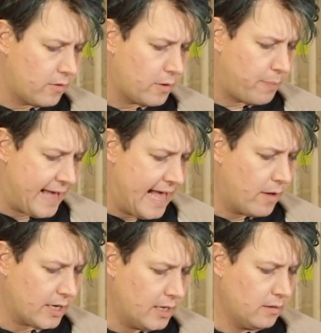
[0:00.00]
the
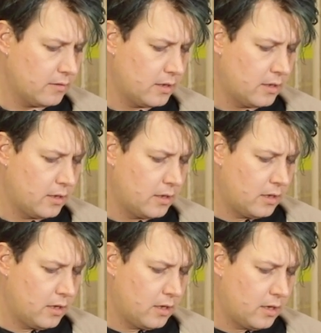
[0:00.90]
powder
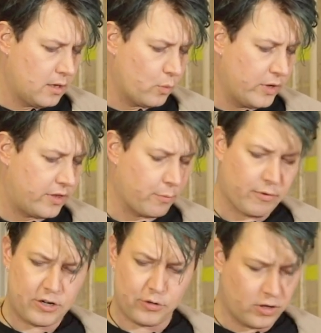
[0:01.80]
with a
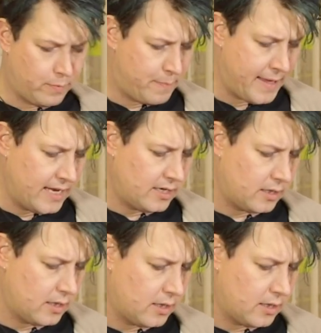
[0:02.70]
brush or the pipette.